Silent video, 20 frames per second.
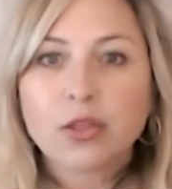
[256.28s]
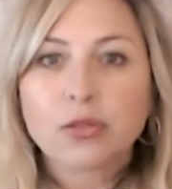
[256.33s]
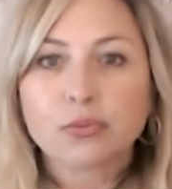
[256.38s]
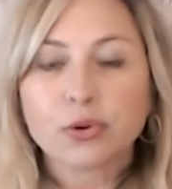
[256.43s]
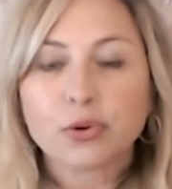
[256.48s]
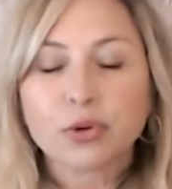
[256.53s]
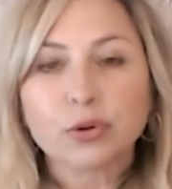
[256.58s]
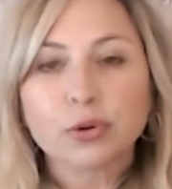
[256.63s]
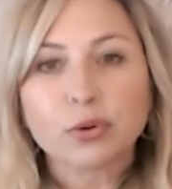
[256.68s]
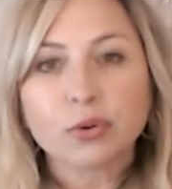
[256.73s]

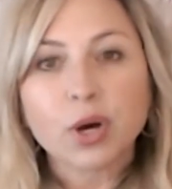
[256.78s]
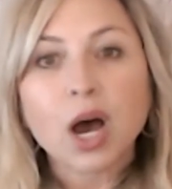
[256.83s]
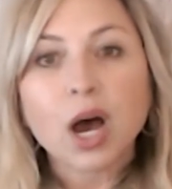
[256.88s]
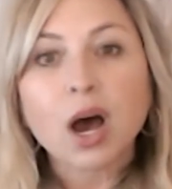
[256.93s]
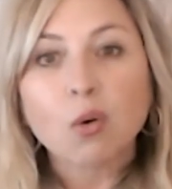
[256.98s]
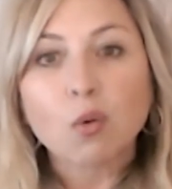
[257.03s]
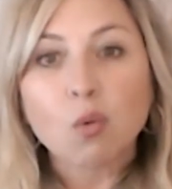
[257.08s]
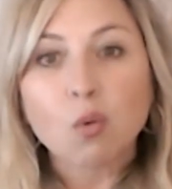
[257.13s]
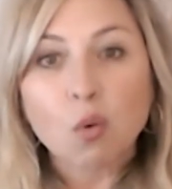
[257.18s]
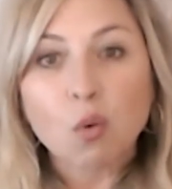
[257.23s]
through
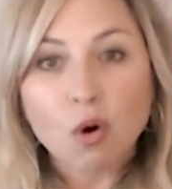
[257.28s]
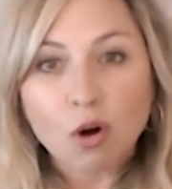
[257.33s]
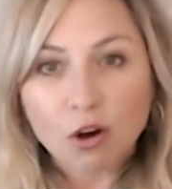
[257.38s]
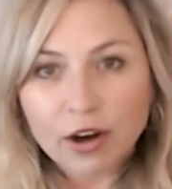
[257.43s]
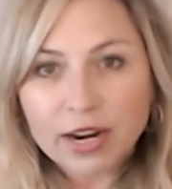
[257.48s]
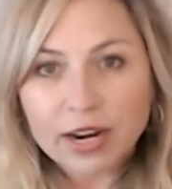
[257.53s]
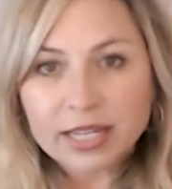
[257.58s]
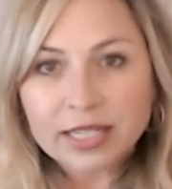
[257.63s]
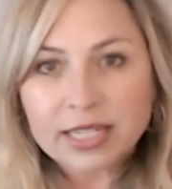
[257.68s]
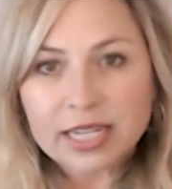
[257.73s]

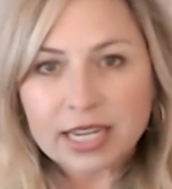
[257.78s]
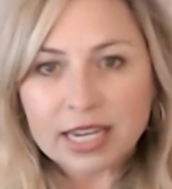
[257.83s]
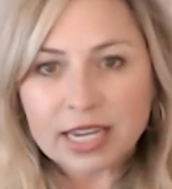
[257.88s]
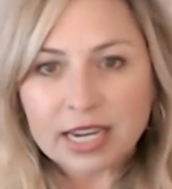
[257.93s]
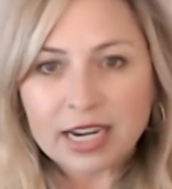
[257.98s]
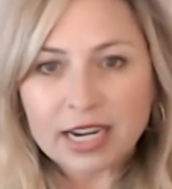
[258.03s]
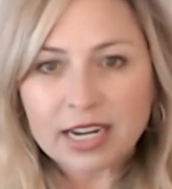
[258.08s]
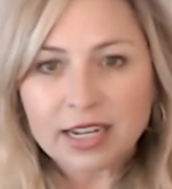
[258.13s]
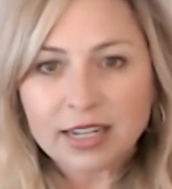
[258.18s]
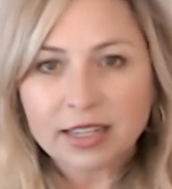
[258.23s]

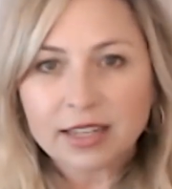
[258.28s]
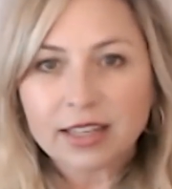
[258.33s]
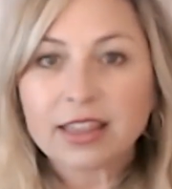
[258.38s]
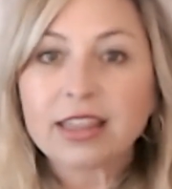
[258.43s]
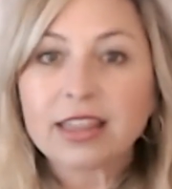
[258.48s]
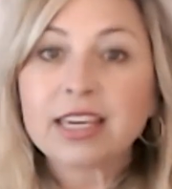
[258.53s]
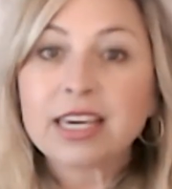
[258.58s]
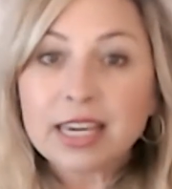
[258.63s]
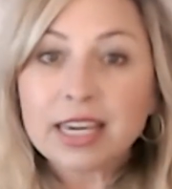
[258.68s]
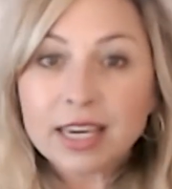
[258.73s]

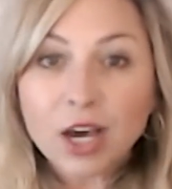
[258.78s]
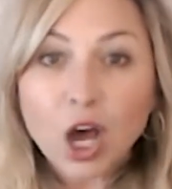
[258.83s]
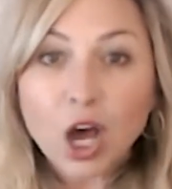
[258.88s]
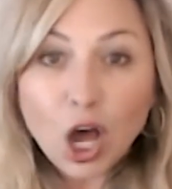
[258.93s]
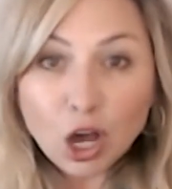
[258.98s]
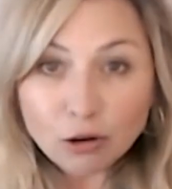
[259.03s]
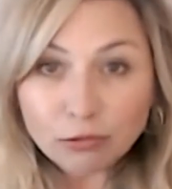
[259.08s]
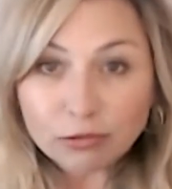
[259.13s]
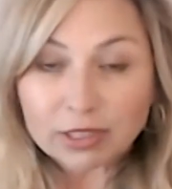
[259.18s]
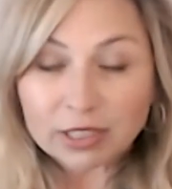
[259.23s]
the
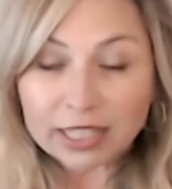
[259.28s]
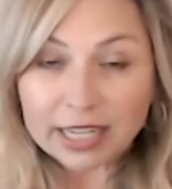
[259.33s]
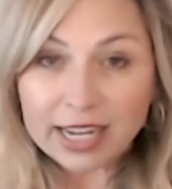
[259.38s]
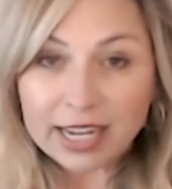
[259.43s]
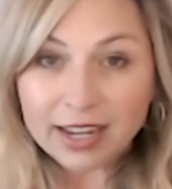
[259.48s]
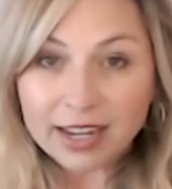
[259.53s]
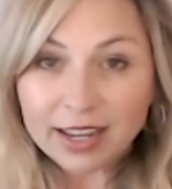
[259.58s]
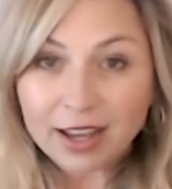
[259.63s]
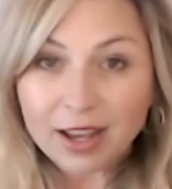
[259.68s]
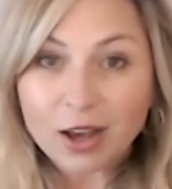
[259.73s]

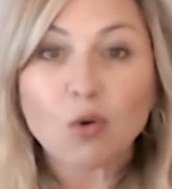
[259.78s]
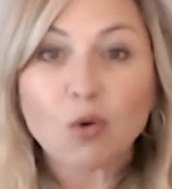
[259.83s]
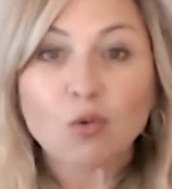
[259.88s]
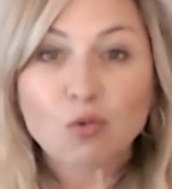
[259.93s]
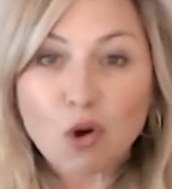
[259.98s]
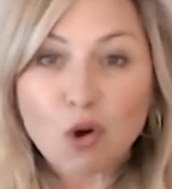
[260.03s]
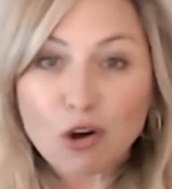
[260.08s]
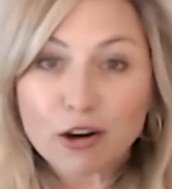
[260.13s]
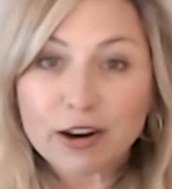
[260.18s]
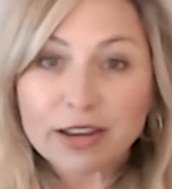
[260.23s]
only
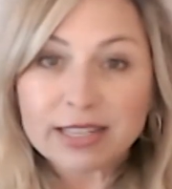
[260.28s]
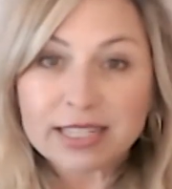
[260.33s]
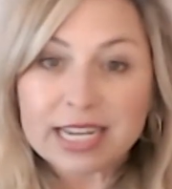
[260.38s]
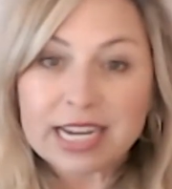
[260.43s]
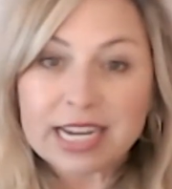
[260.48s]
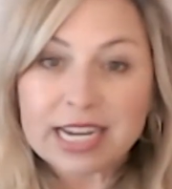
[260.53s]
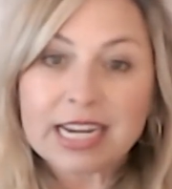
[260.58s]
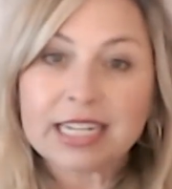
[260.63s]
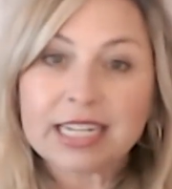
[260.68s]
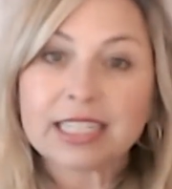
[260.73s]

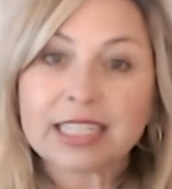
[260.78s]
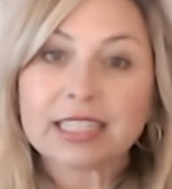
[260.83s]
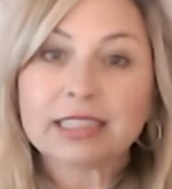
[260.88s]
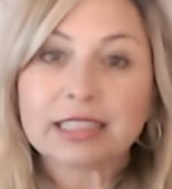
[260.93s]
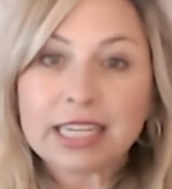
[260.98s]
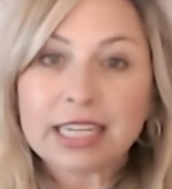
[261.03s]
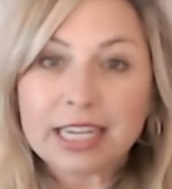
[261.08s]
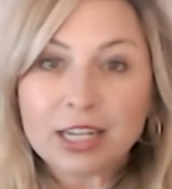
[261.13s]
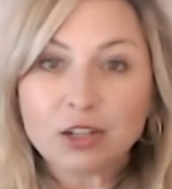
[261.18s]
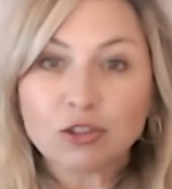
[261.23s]
warranted
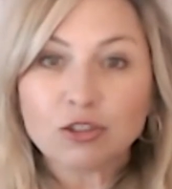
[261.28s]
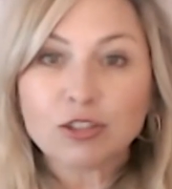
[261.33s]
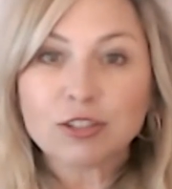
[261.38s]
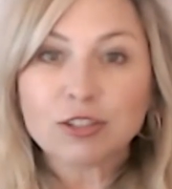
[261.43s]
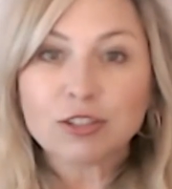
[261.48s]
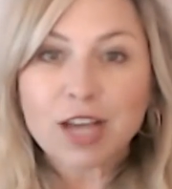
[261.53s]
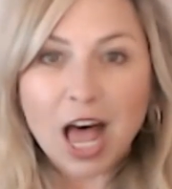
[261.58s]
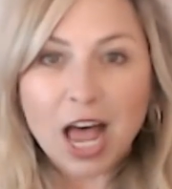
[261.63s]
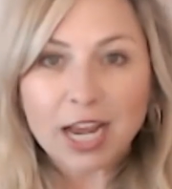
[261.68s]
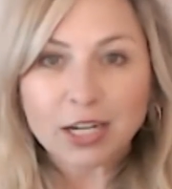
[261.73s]

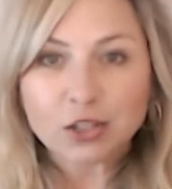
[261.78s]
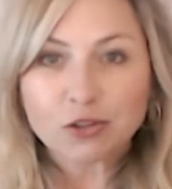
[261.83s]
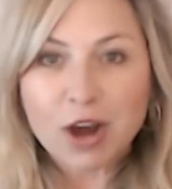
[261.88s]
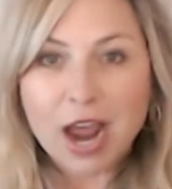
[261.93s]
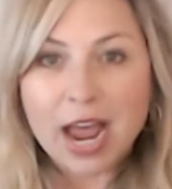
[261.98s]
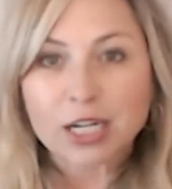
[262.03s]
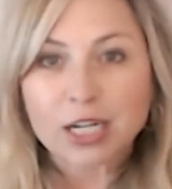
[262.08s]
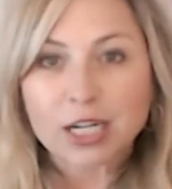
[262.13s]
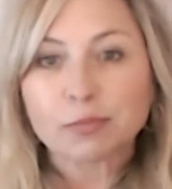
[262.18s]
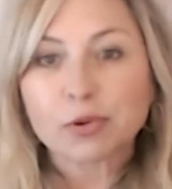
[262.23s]
legal
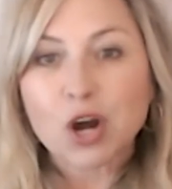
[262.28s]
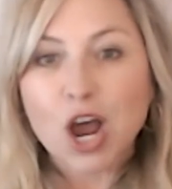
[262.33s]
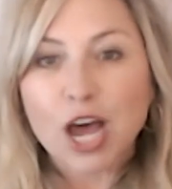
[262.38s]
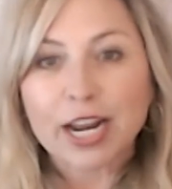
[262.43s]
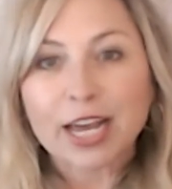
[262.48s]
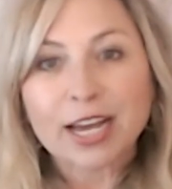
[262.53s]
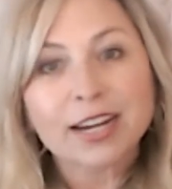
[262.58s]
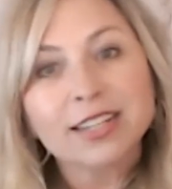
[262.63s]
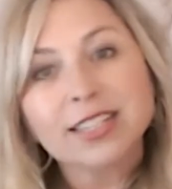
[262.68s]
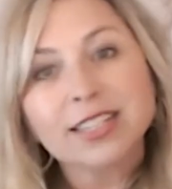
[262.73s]
contract
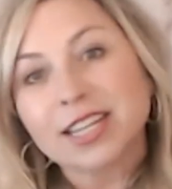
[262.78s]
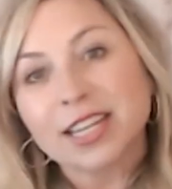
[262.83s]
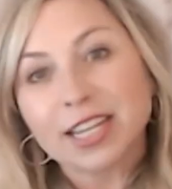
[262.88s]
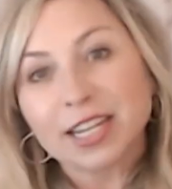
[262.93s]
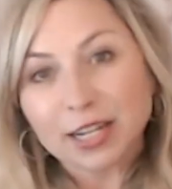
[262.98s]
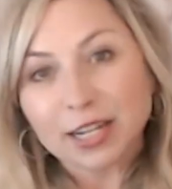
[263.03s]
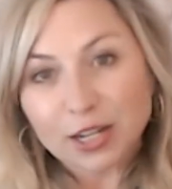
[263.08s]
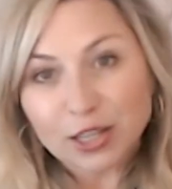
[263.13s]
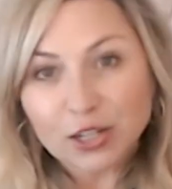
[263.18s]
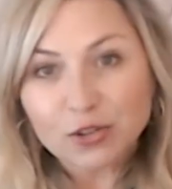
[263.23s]
product
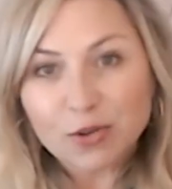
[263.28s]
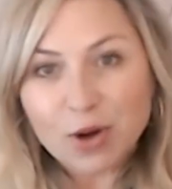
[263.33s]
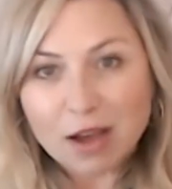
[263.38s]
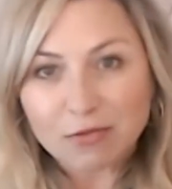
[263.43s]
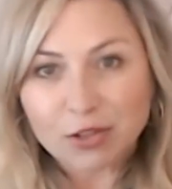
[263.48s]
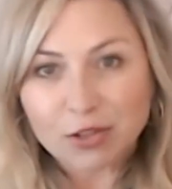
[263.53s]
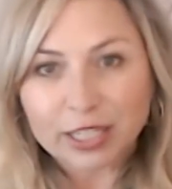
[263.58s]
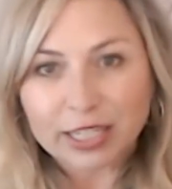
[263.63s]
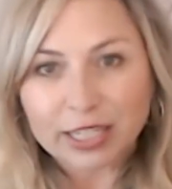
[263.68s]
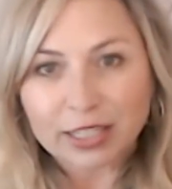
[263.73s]
in the
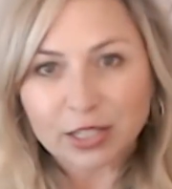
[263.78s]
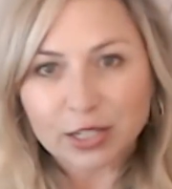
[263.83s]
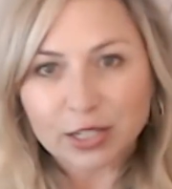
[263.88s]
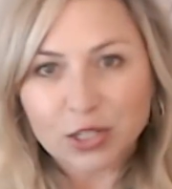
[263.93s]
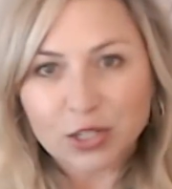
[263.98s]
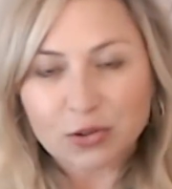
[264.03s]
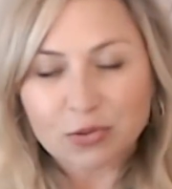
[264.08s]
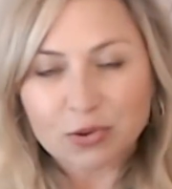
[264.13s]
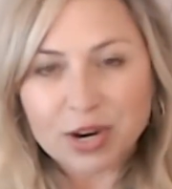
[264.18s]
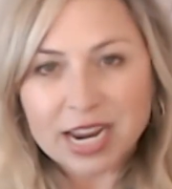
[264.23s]
travel
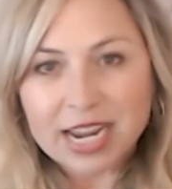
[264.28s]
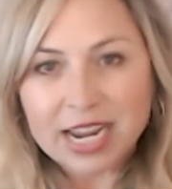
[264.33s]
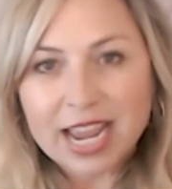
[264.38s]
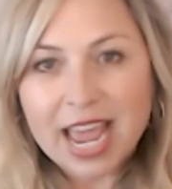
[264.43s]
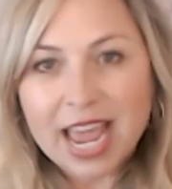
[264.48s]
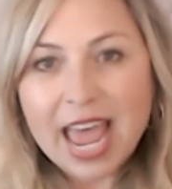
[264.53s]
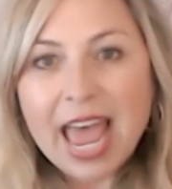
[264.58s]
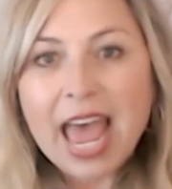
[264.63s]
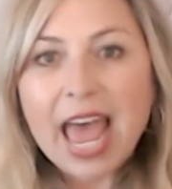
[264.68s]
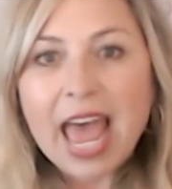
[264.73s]
industry,